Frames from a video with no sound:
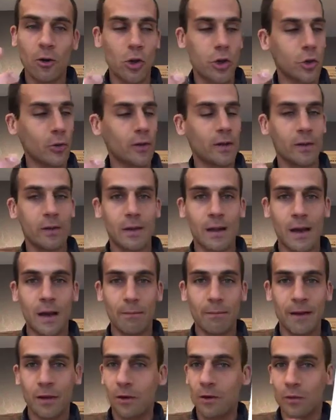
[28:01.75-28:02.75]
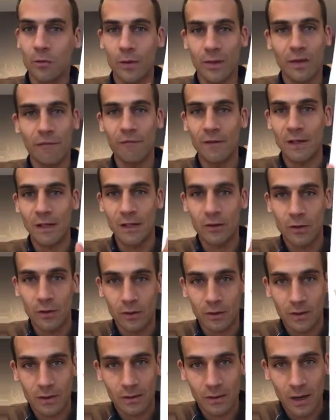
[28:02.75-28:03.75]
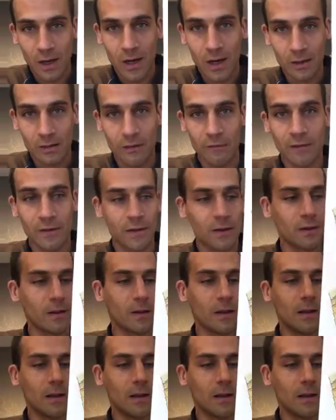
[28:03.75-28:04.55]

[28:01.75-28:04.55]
Chouilly style, because we're definitely not in the heart of it.